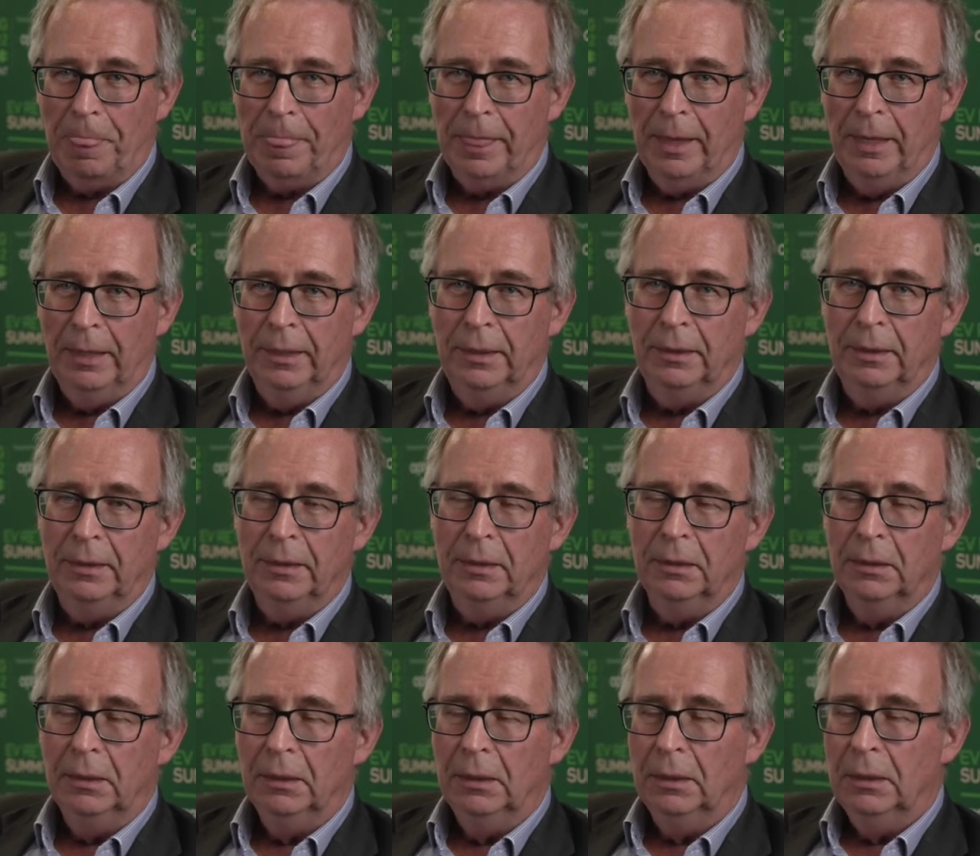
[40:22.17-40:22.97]
and
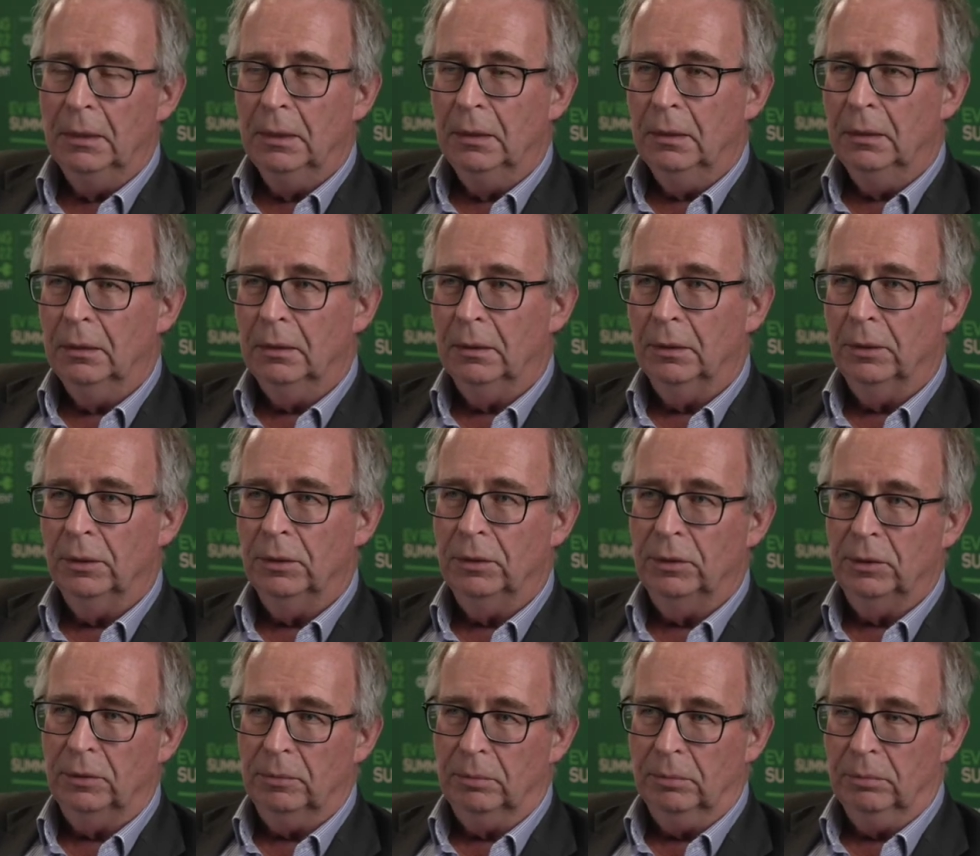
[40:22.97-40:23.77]

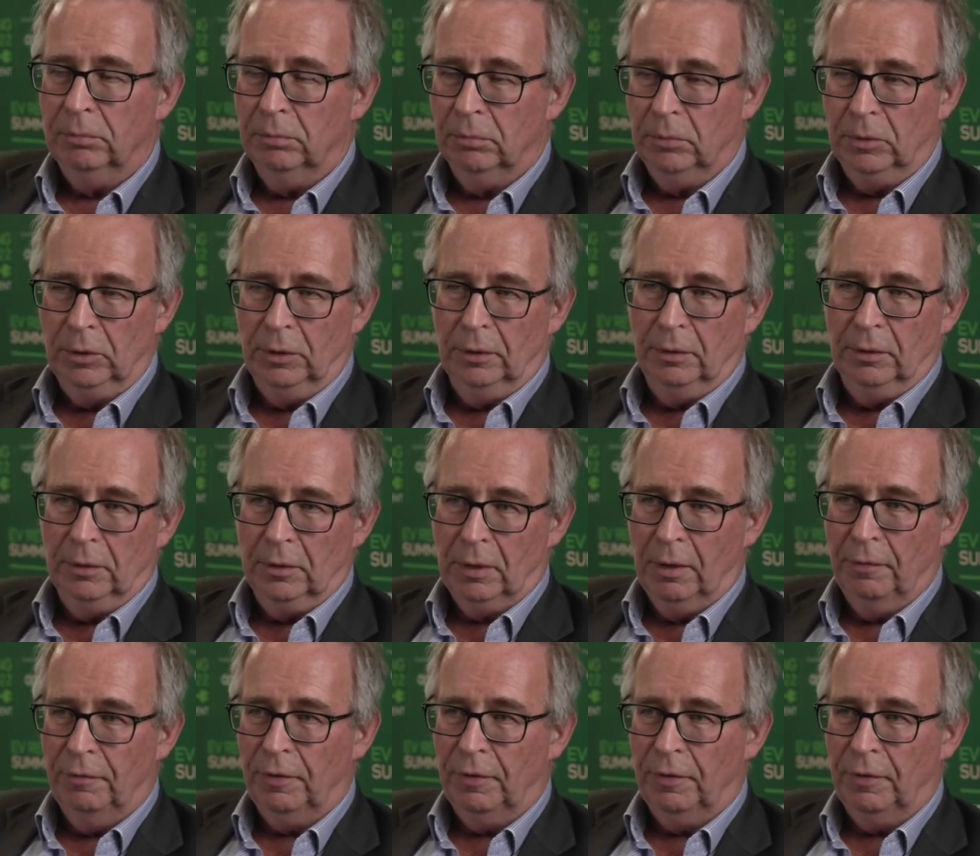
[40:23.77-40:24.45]
there's a